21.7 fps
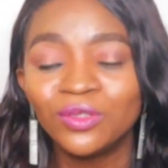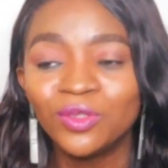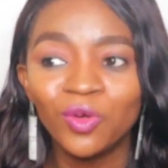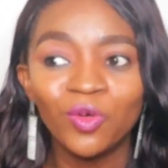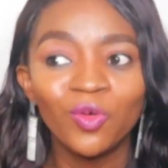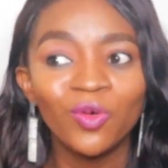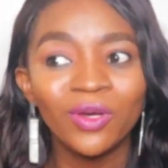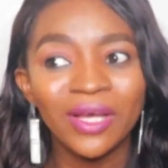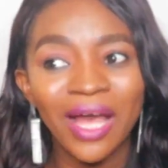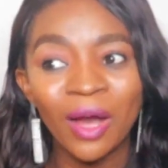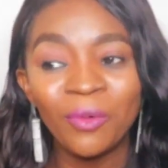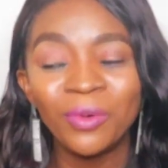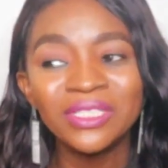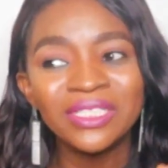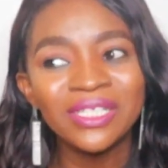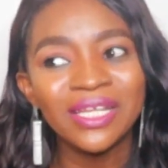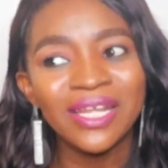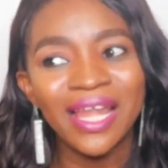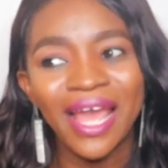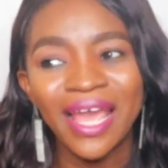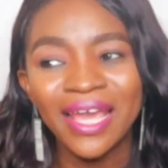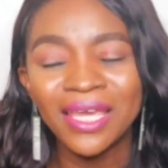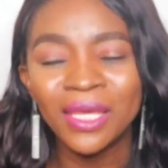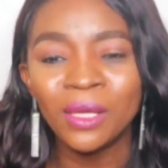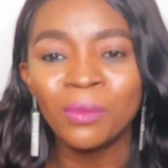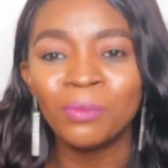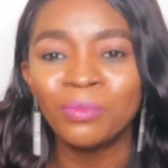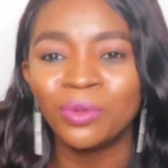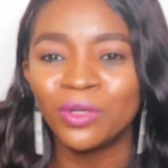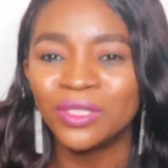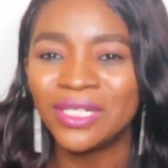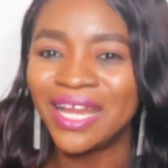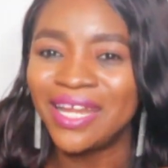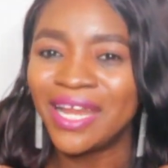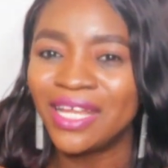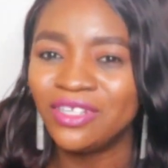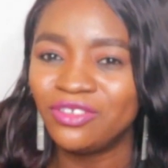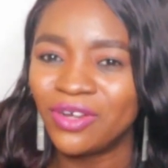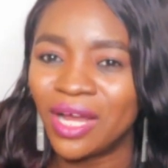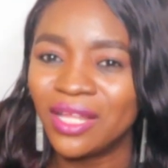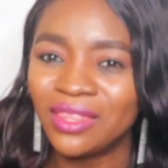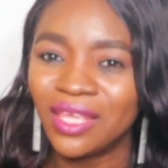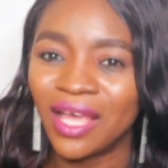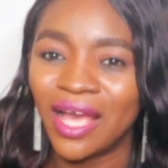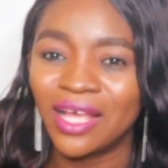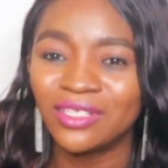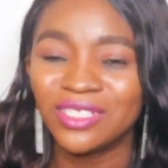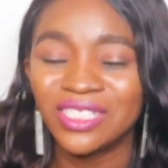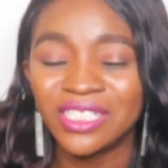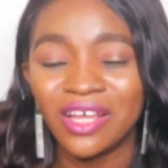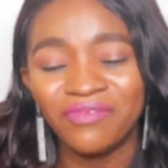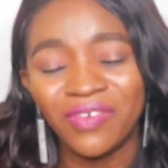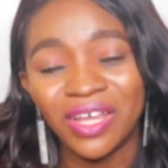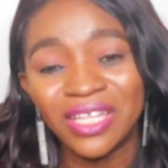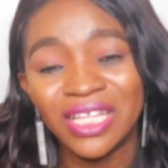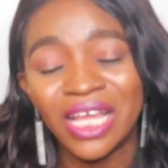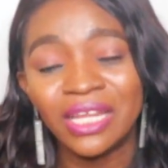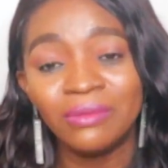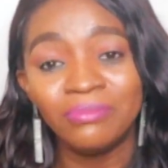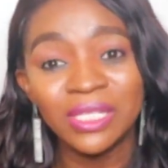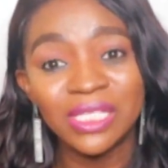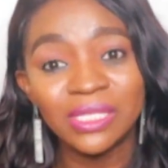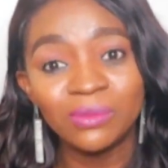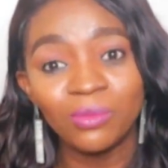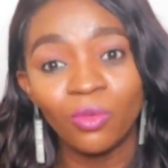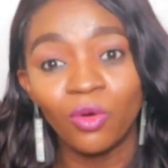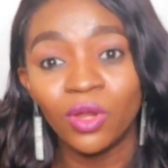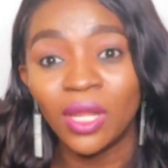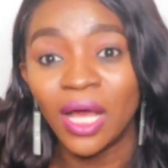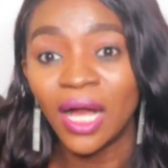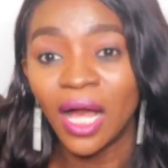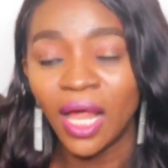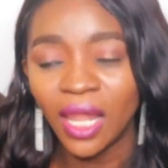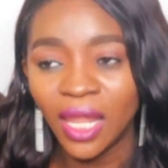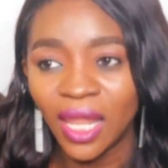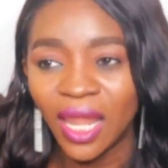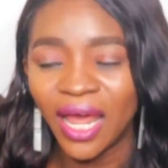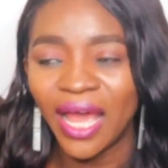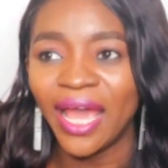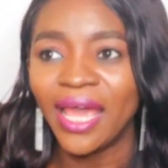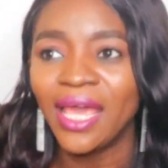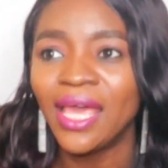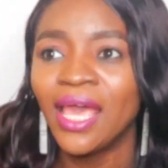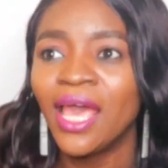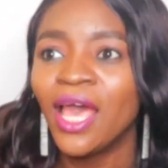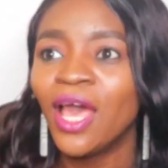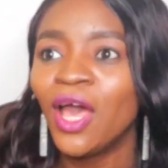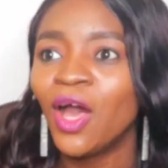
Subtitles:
So I want to like him, but that Nigerian thing has just affected me small, I can't lie.